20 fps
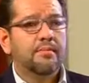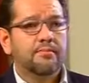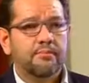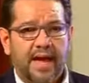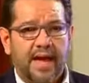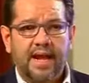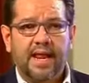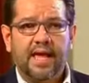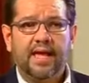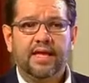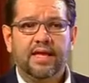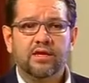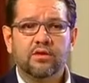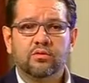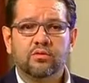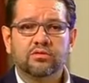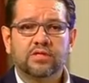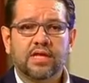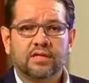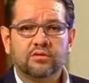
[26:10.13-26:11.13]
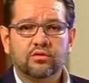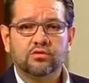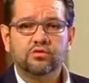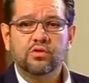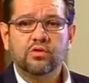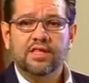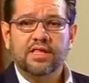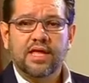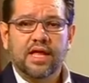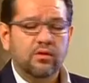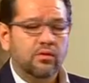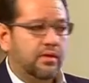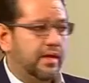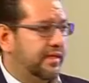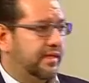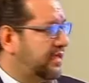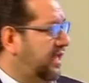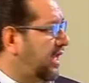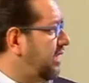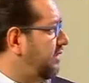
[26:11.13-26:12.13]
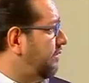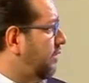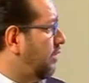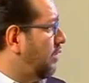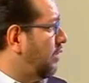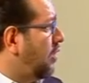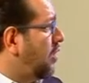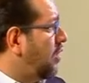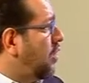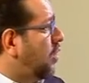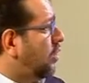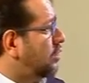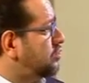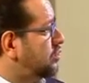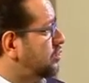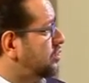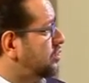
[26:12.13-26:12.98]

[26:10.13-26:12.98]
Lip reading: of the first methods